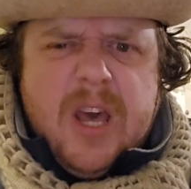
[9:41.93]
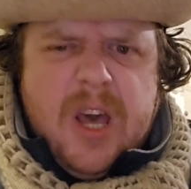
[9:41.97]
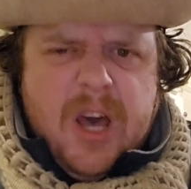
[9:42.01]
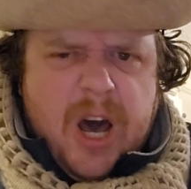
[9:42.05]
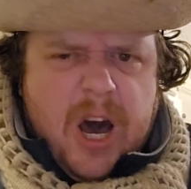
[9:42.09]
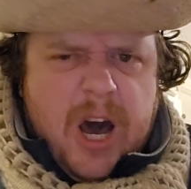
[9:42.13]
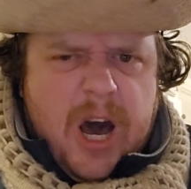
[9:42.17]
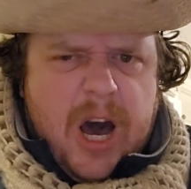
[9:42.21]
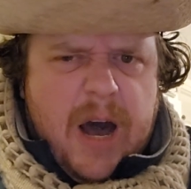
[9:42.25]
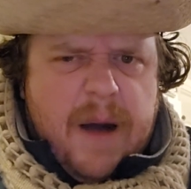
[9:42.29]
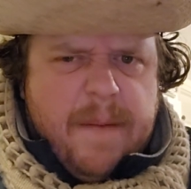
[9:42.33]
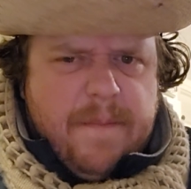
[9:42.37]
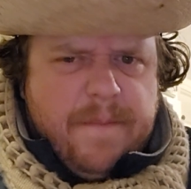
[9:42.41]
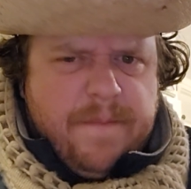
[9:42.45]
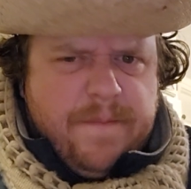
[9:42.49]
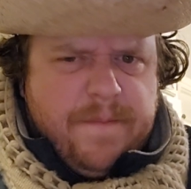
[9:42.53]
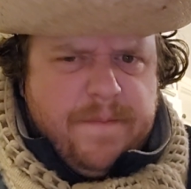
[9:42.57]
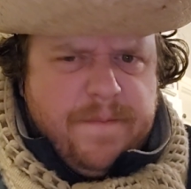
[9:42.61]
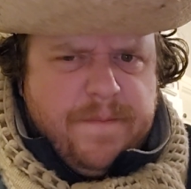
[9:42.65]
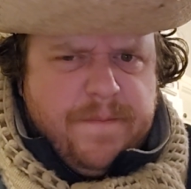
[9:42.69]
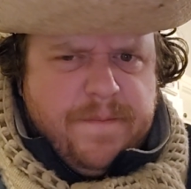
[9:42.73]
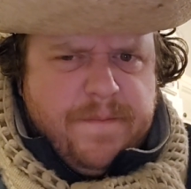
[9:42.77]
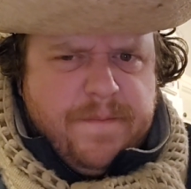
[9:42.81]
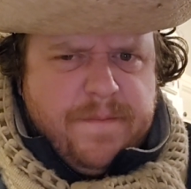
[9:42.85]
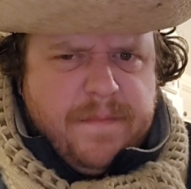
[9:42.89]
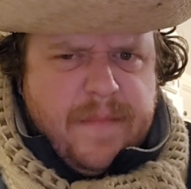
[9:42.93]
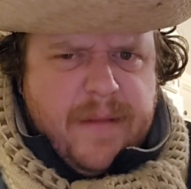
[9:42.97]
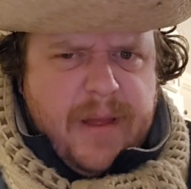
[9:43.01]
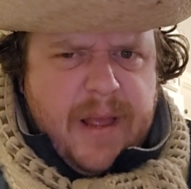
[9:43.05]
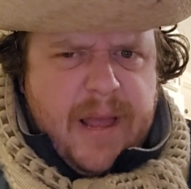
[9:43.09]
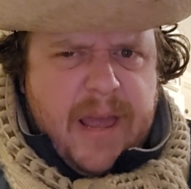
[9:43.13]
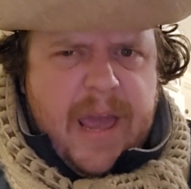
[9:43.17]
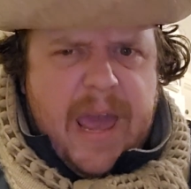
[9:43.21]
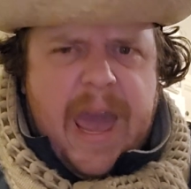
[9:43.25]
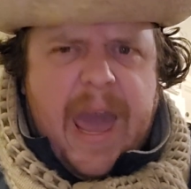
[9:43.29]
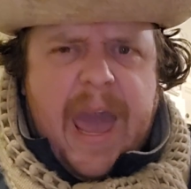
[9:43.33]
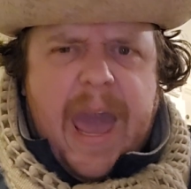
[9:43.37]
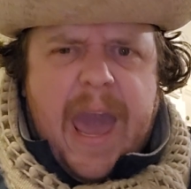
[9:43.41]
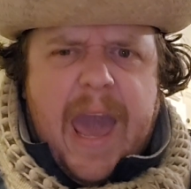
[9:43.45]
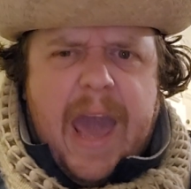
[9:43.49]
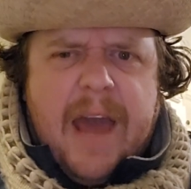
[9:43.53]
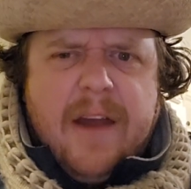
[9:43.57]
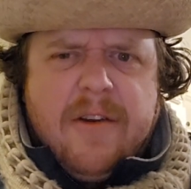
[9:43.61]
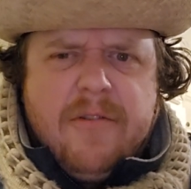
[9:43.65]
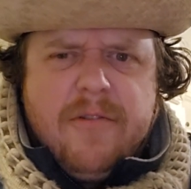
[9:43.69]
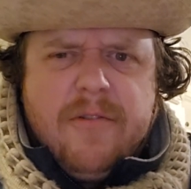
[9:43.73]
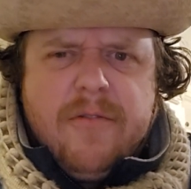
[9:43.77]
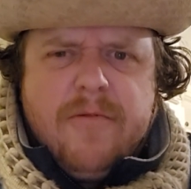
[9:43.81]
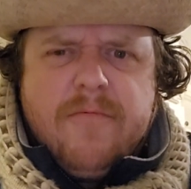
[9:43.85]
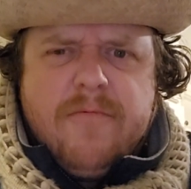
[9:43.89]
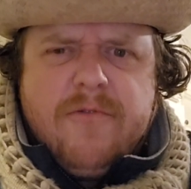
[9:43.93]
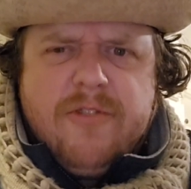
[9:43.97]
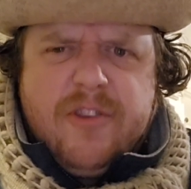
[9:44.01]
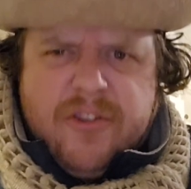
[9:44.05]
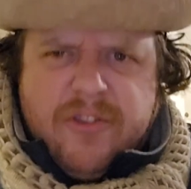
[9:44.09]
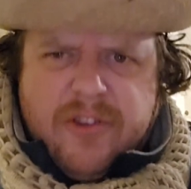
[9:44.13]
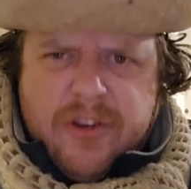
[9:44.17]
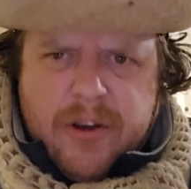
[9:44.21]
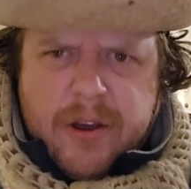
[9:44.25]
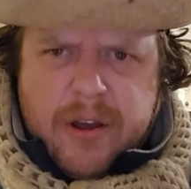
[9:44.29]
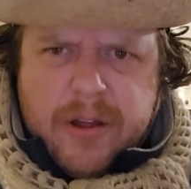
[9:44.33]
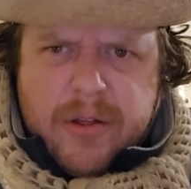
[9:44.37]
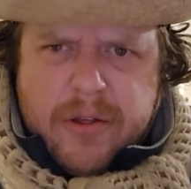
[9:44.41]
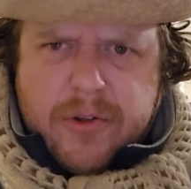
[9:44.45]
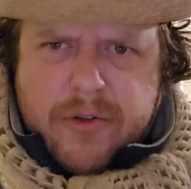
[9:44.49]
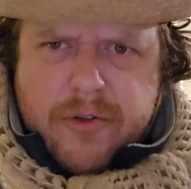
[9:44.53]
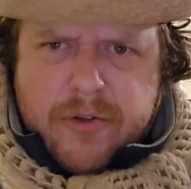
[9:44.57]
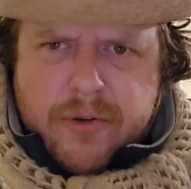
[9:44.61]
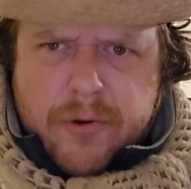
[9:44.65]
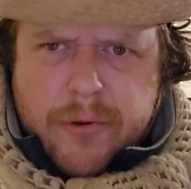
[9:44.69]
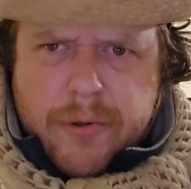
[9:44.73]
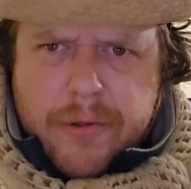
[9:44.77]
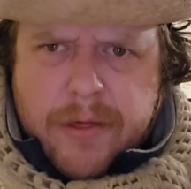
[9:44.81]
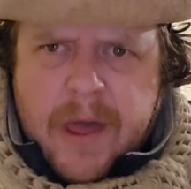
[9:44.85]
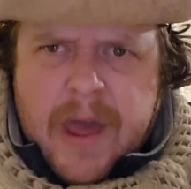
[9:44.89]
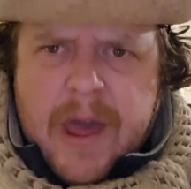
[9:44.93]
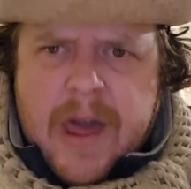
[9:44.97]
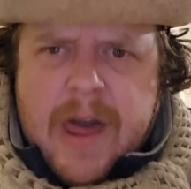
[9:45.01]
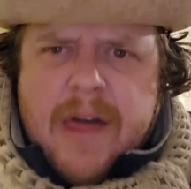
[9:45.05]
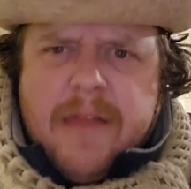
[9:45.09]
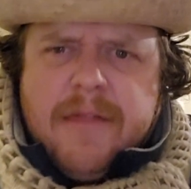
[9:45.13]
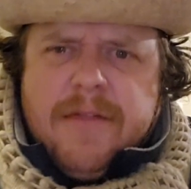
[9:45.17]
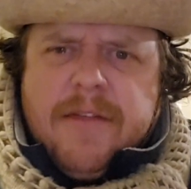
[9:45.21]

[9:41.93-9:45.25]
And to tell you the truth,